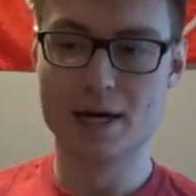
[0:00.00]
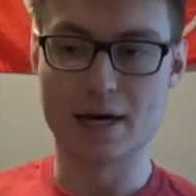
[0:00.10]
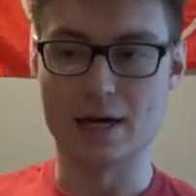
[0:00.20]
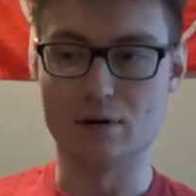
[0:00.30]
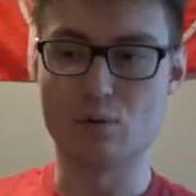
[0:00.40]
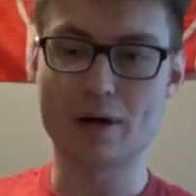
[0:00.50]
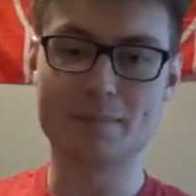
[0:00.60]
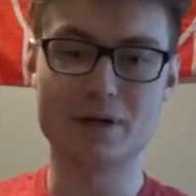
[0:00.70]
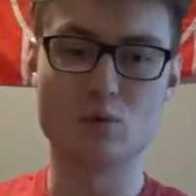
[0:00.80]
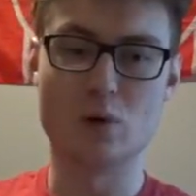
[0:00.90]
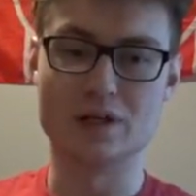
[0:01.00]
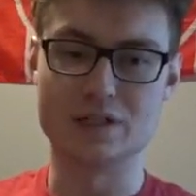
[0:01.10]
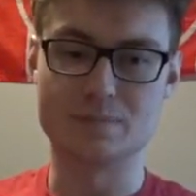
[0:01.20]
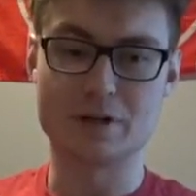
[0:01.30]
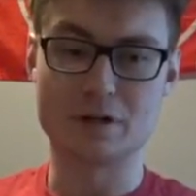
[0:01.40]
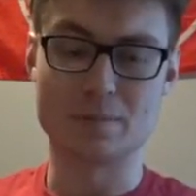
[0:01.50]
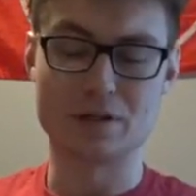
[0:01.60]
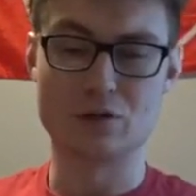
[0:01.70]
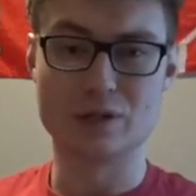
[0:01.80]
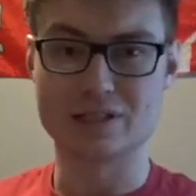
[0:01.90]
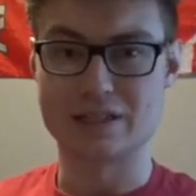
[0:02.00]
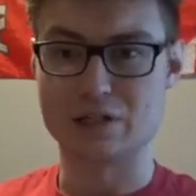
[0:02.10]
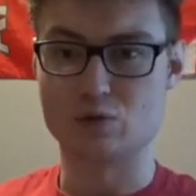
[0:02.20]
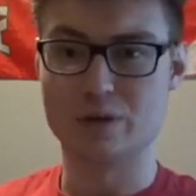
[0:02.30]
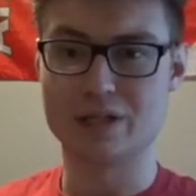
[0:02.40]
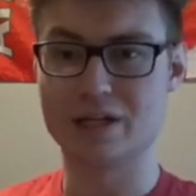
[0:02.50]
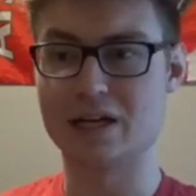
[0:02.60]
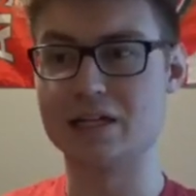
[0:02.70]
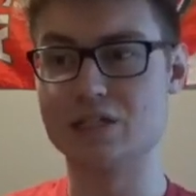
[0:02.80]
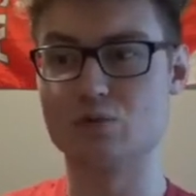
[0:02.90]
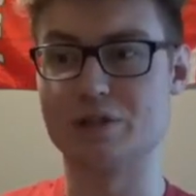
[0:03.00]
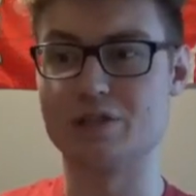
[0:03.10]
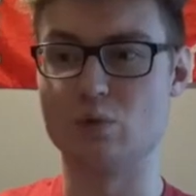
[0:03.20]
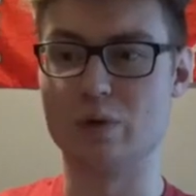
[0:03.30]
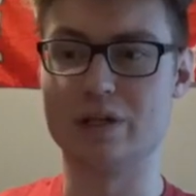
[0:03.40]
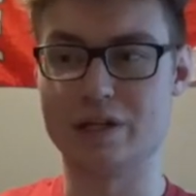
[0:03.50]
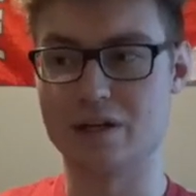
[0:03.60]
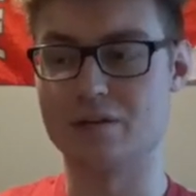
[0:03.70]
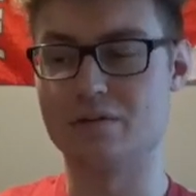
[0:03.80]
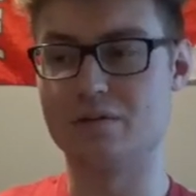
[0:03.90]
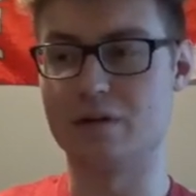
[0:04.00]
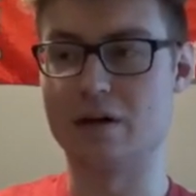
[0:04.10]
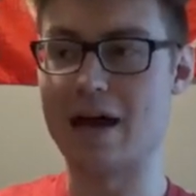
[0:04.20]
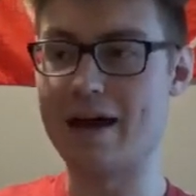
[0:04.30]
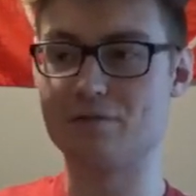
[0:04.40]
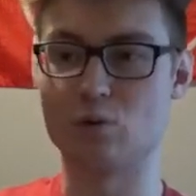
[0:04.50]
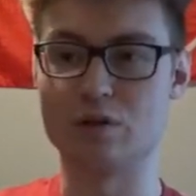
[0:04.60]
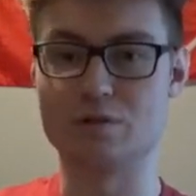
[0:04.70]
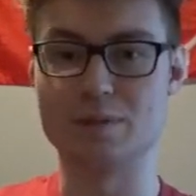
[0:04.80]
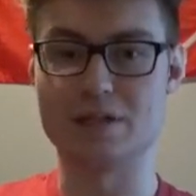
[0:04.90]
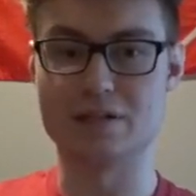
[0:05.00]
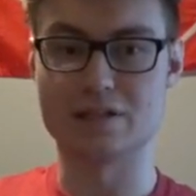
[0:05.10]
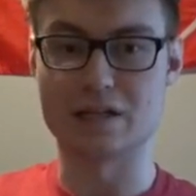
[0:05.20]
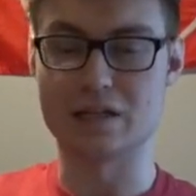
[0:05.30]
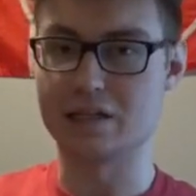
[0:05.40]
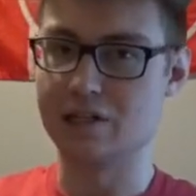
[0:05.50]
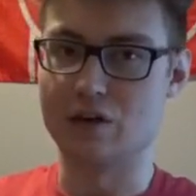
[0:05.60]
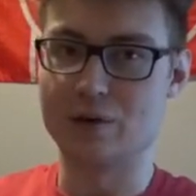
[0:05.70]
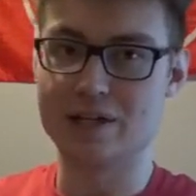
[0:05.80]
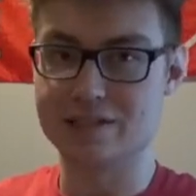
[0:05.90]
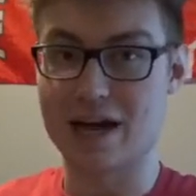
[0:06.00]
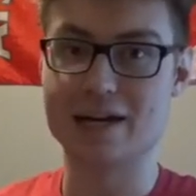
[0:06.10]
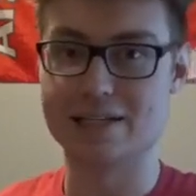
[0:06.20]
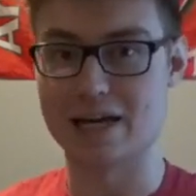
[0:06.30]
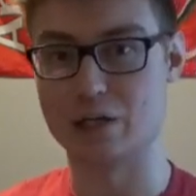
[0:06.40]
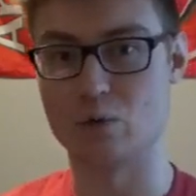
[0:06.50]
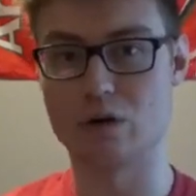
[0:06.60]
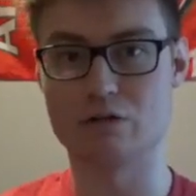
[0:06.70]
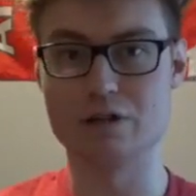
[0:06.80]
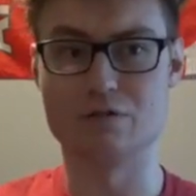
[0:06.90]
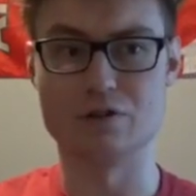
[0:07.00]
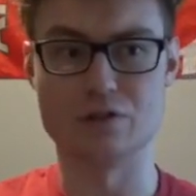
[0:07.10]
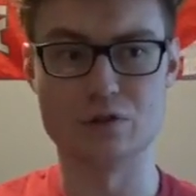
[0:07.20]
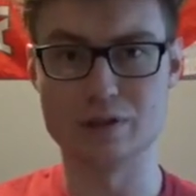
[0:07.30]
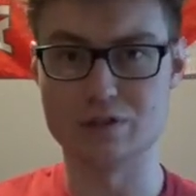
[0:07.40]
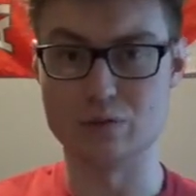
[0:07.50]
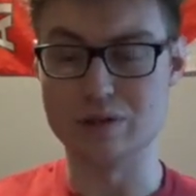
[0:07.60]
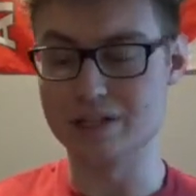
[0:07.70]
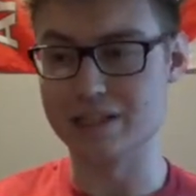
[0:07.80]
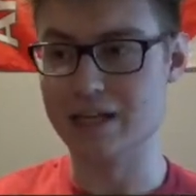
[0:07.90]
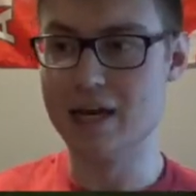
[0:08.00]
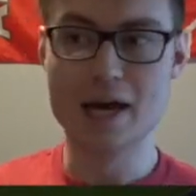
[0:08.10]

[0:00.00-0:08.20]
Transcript: Right mid was Player of the Month Lucas/Willian. I did switch to Willian afterwards because, he has high attacking work rates versus Lucas, who doesn't.